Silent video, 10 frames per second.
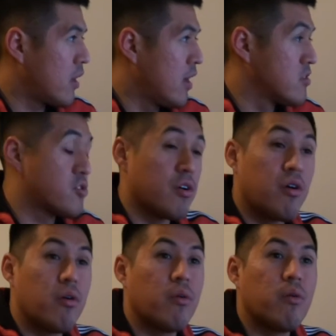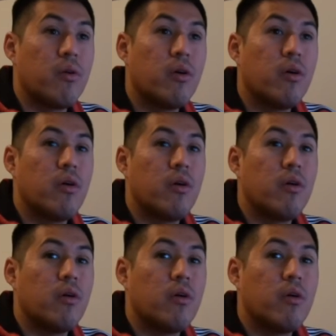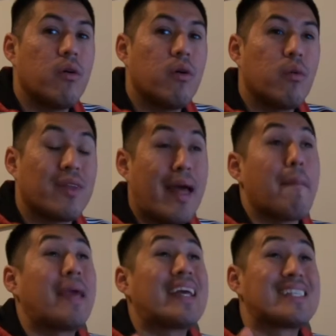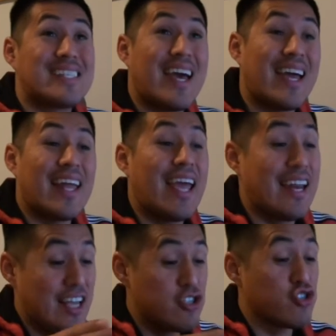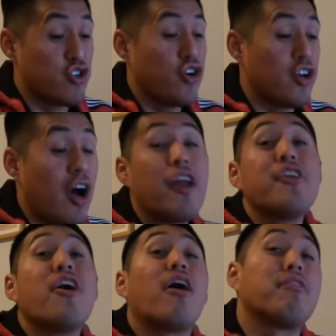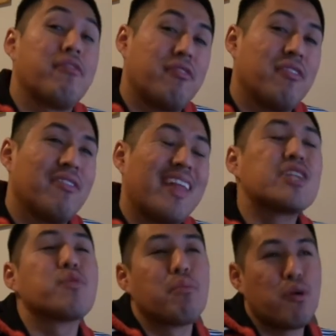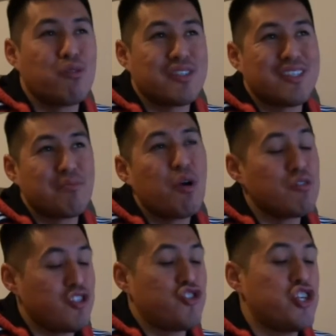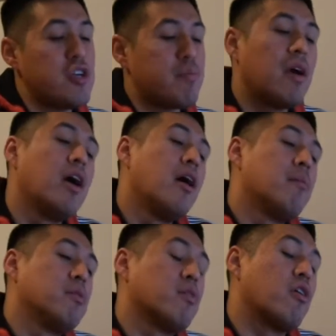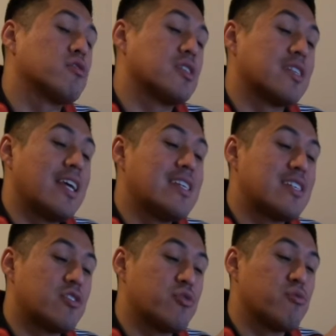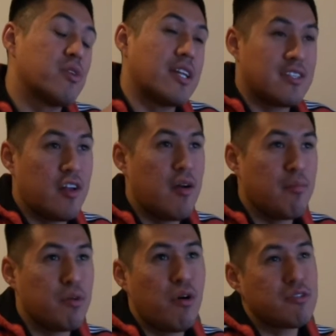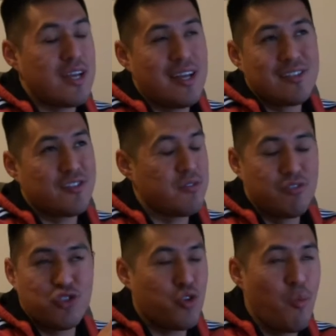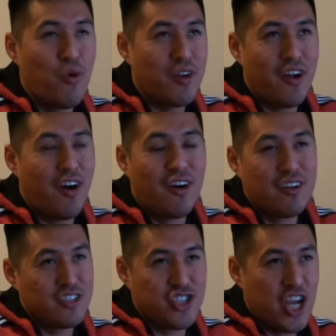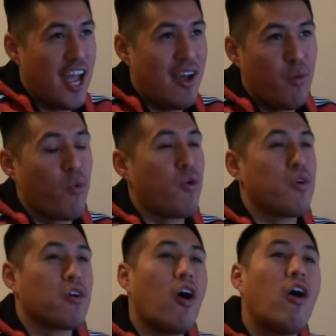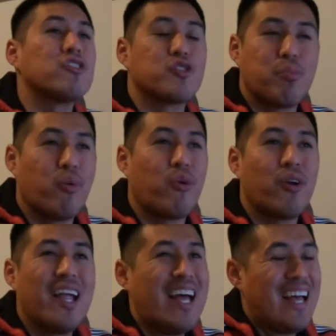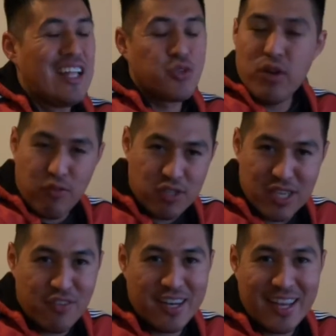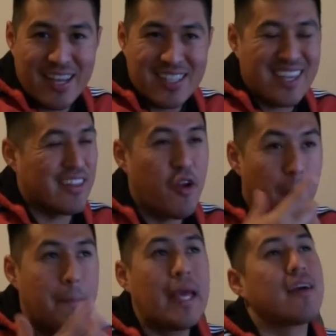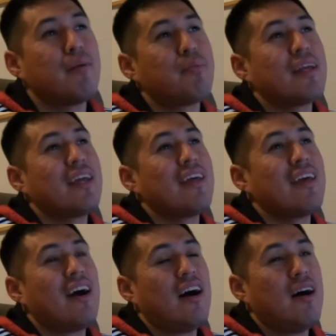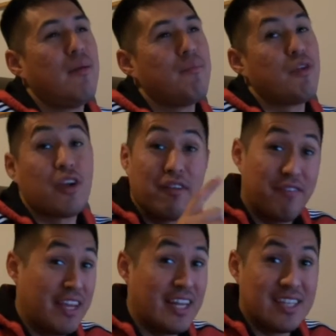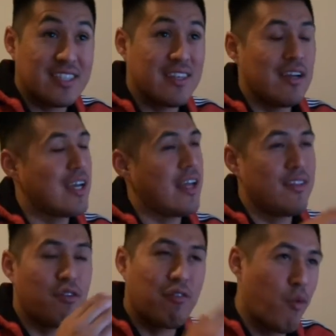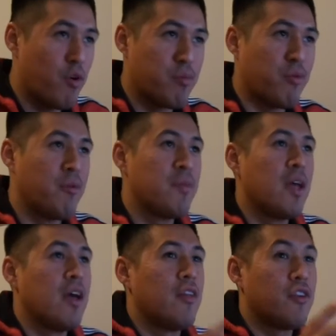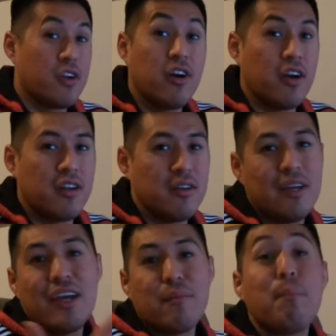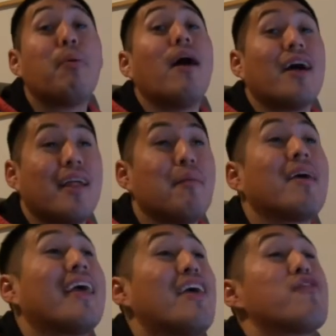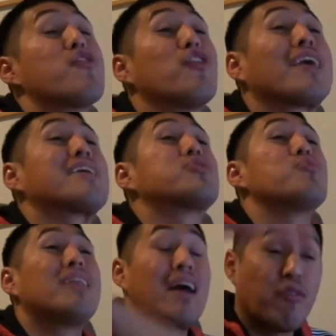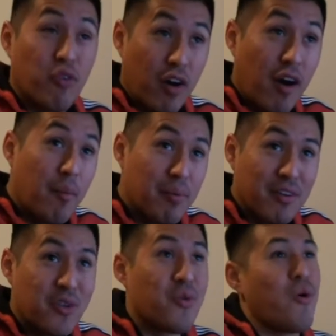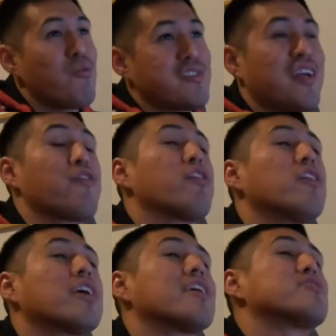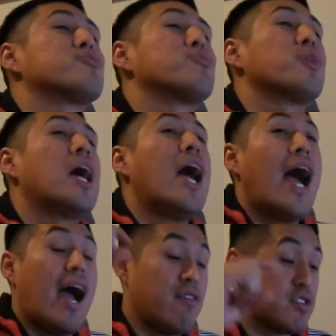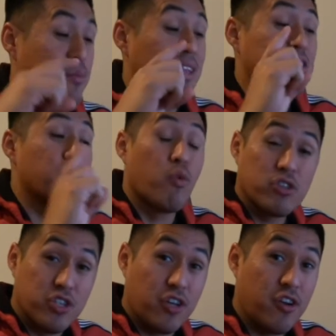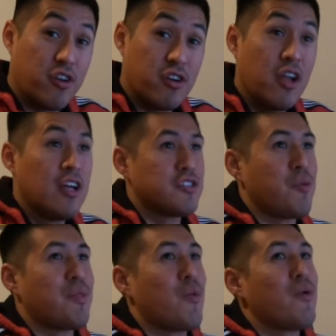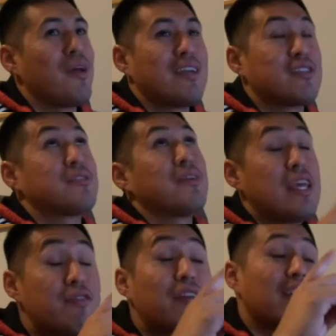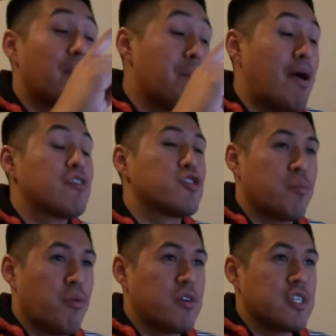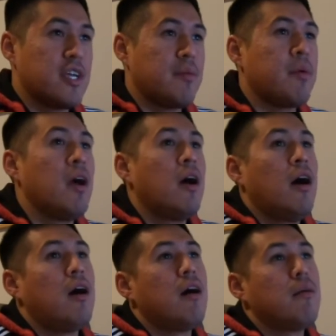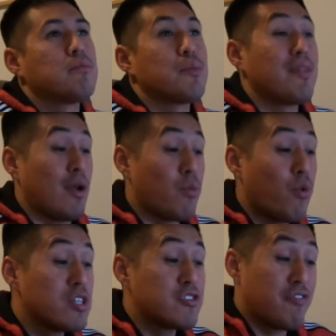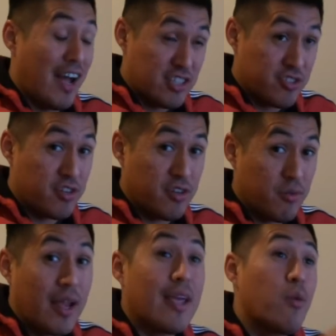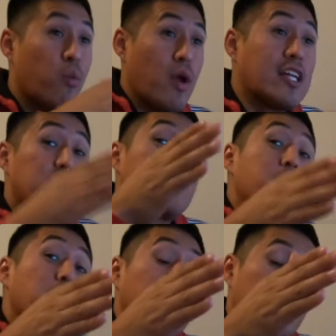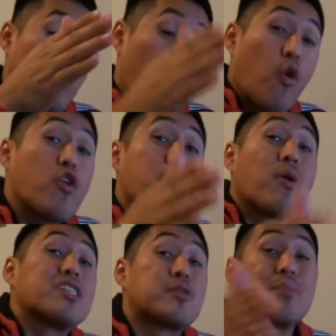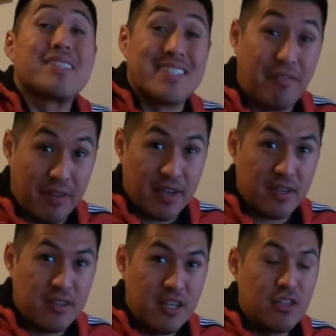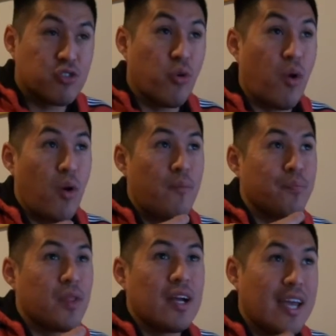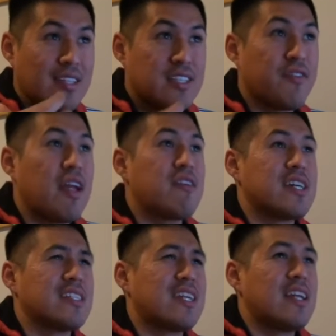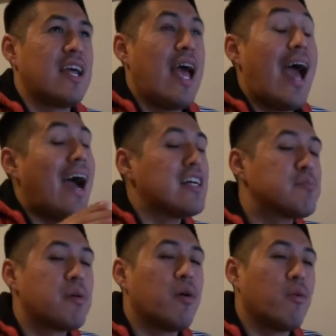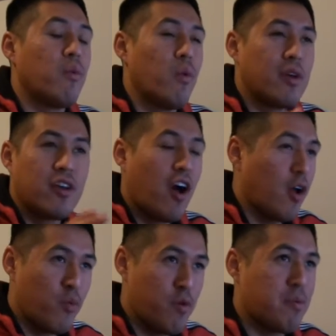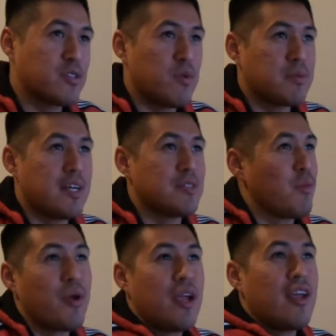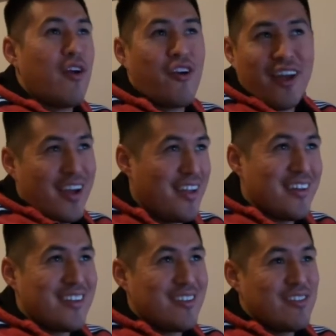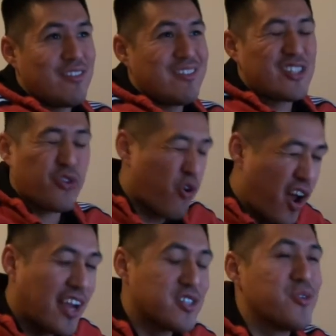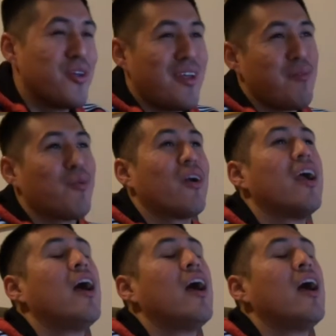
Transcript: And so, with that being said, it is good enough. That's what Bluehost is. Bluehost is cheap. Bluehost is easy to get set up. Bluehost has someone on chat or call support 24/7 a day. Like they're a big company. They're convenient. Again, they're affordable. They're good. But if you're looking to level up your hosting, if you're looking to have something that's more secure, something with even a better support team, something that runs faster, right? It's WordPress specific. So again, Symphony Advertising has built non-WordPress websites, but we are not trying to do that anymore.